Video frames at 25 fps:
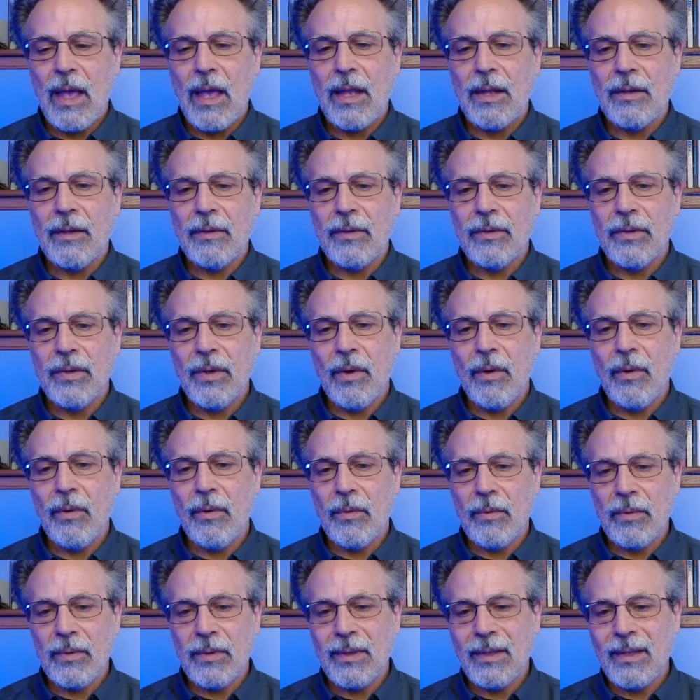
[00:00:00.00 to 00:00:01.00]
and
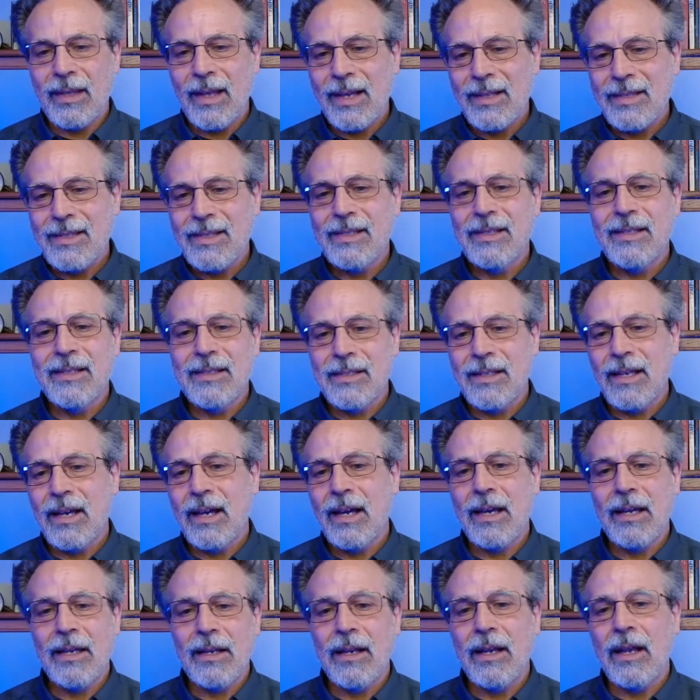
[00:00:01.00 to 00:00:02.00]
so that's a
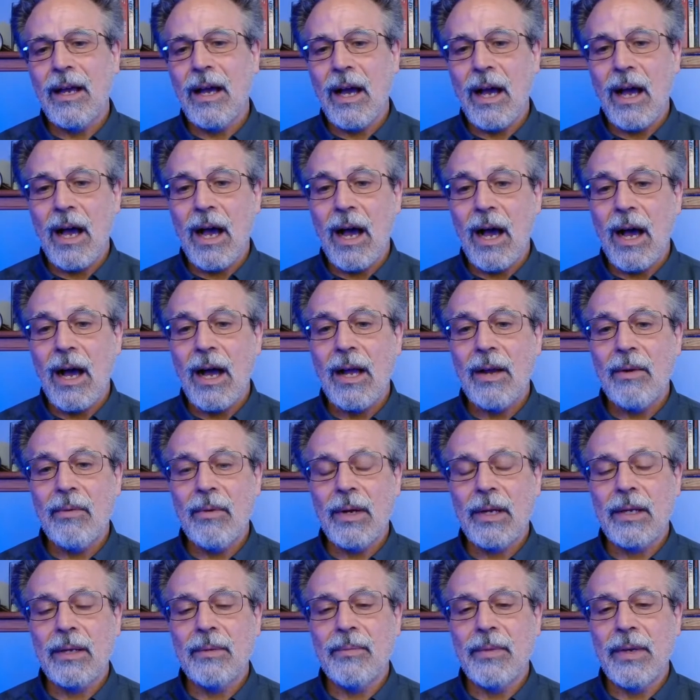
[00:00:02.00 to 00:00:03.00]
design I
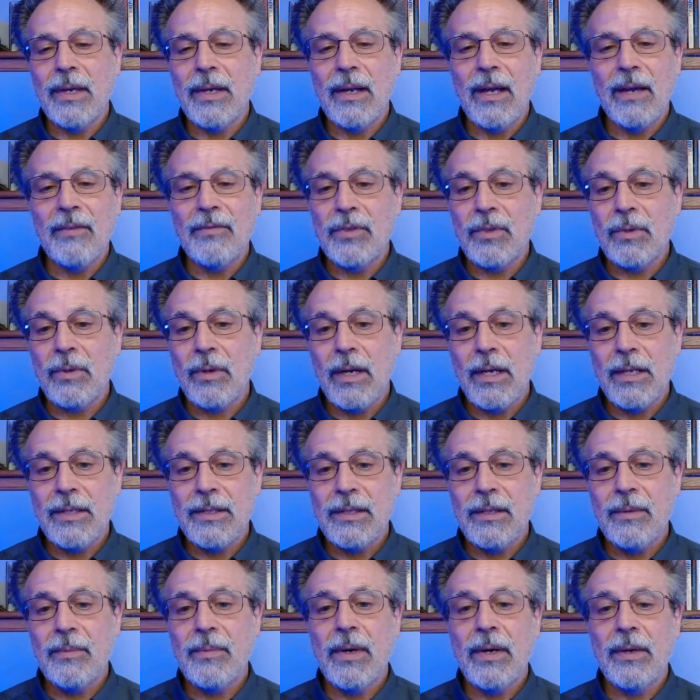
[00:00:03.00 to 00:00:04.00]
recommend. I've
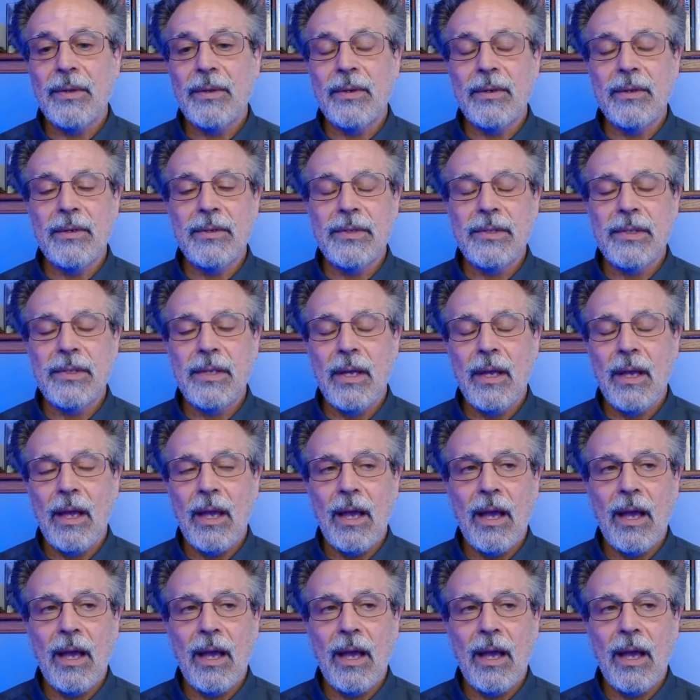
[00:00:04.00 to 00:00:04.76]
tried some others.